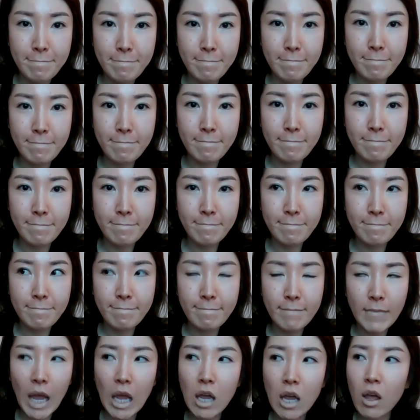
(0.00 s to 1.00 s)
or
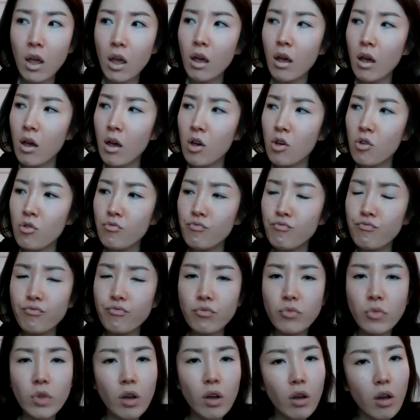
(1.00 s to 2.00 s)
workshops
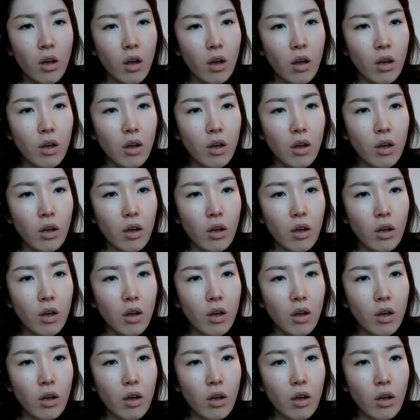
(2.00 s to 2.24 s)
or?